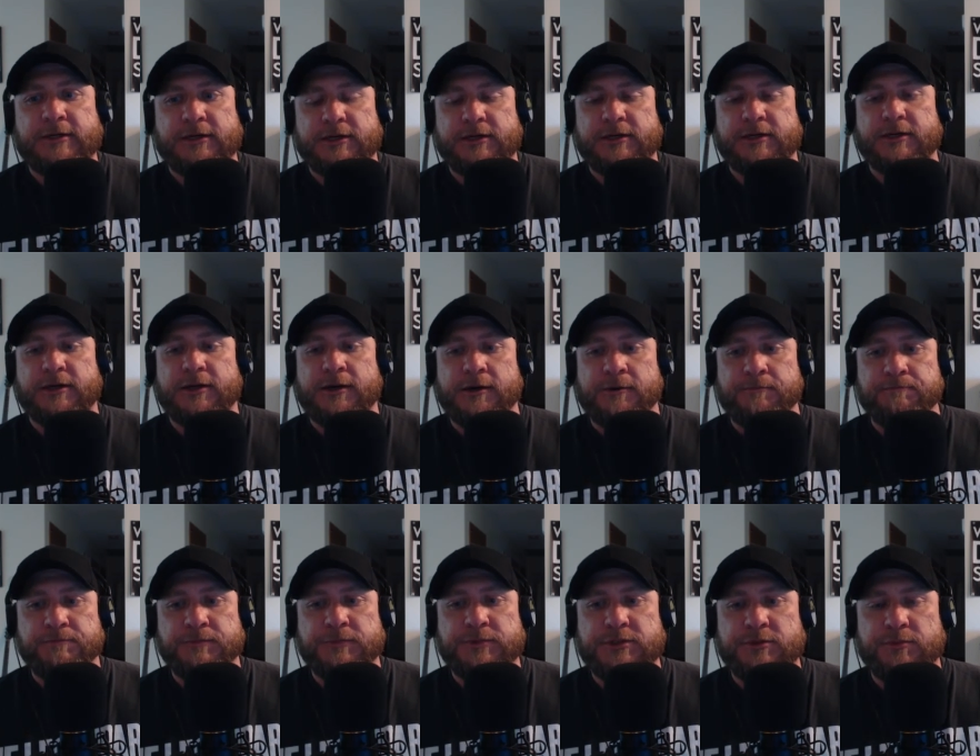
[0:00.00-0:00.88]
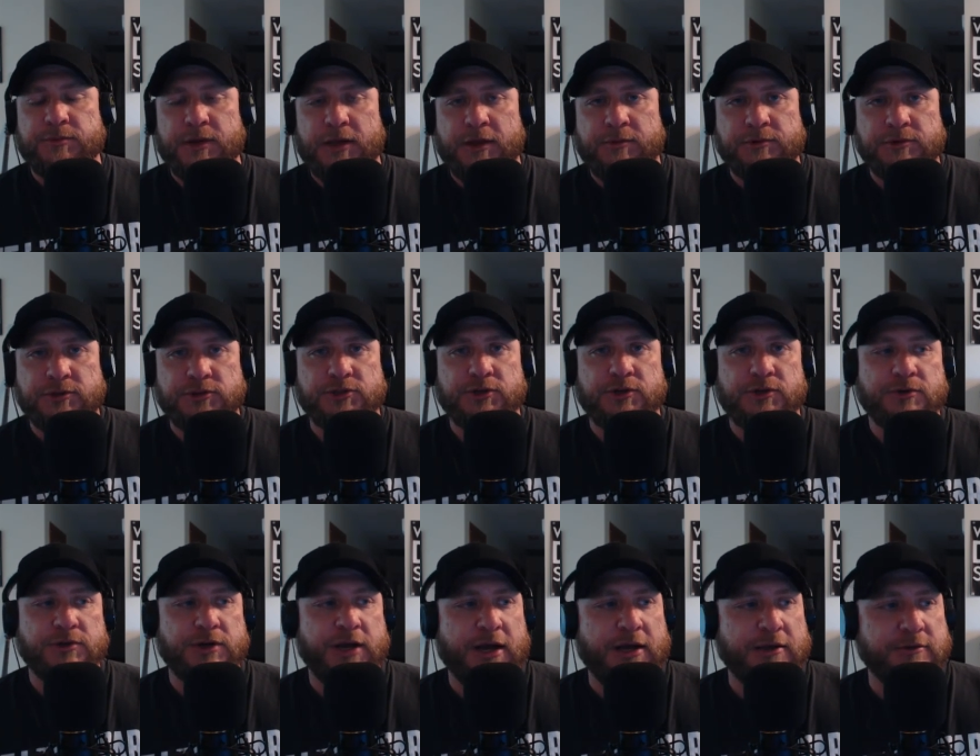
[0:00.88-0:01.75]
To be able to
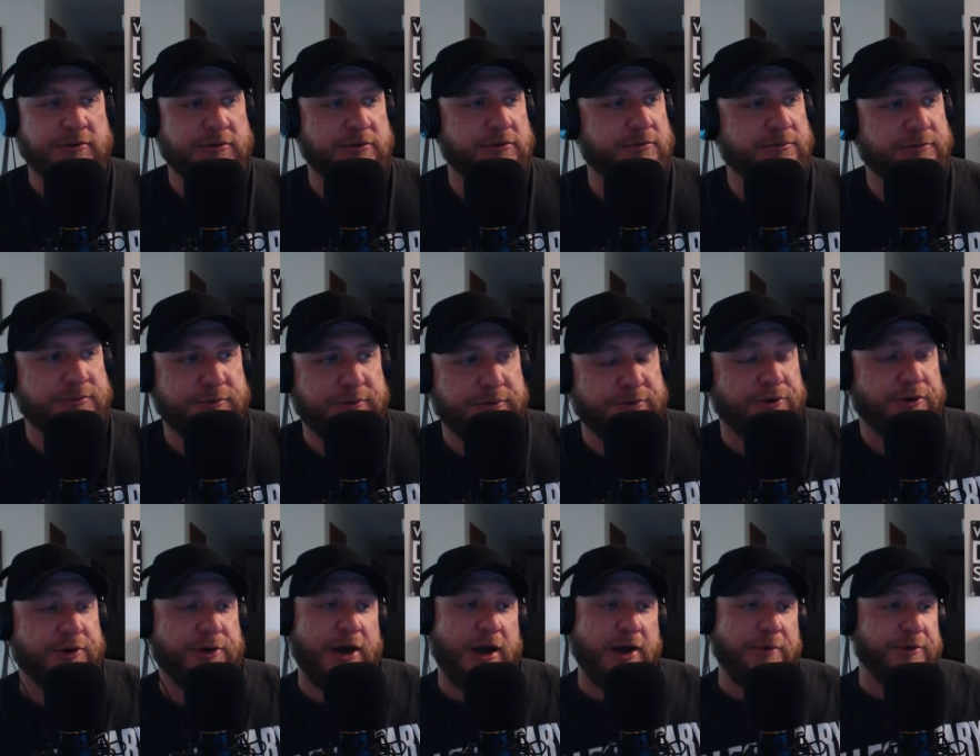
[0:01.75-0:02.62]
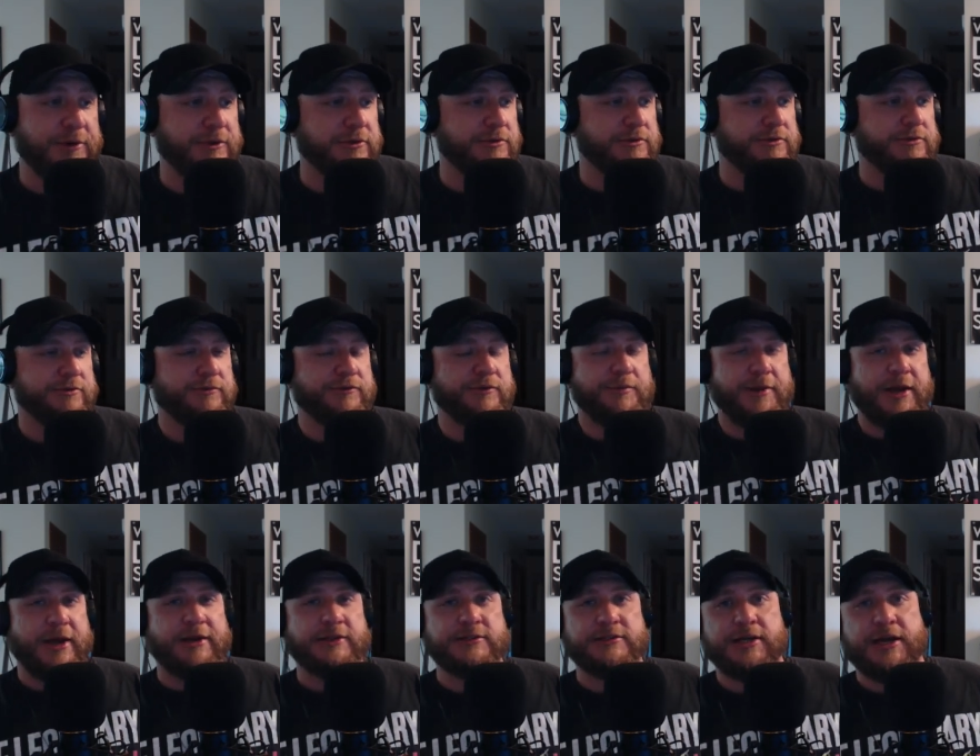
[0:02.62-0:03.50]
show guys or comics from
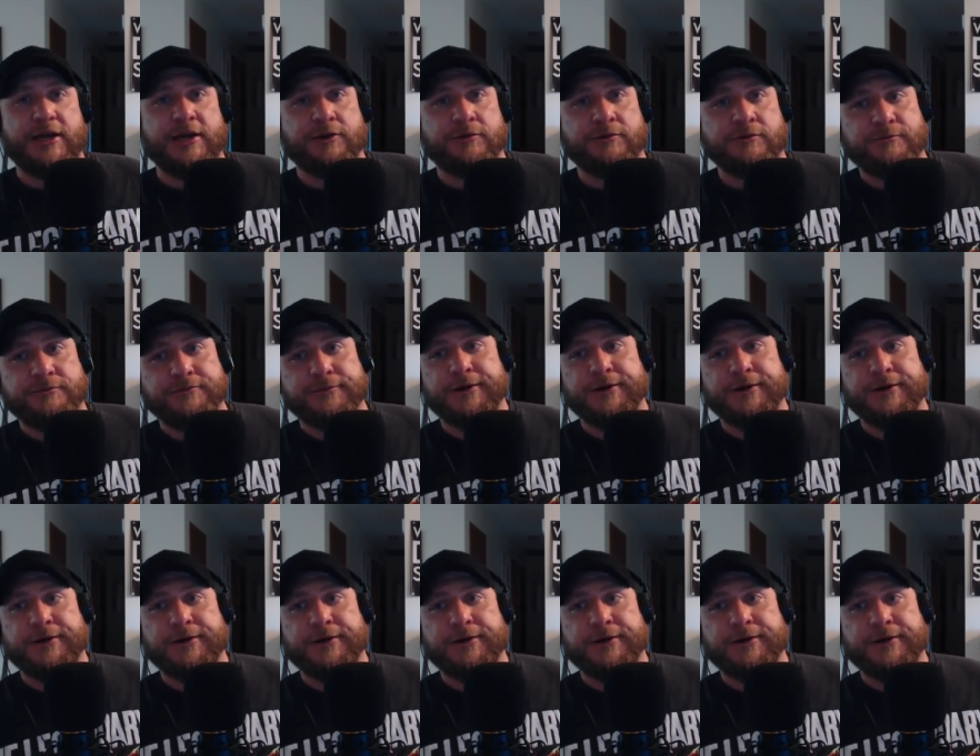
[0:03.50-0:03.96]
out of town,